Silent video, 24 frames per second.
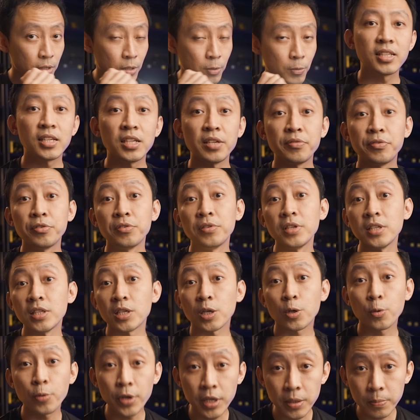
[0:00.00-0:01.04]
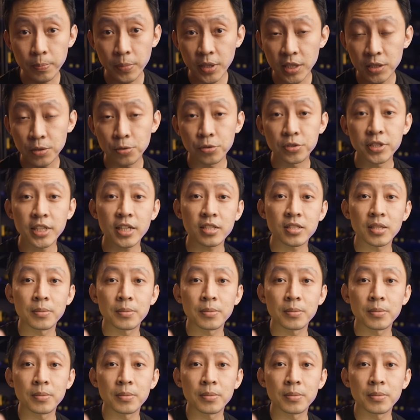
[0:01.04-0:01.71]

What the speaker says: Then if you need the quick burst to check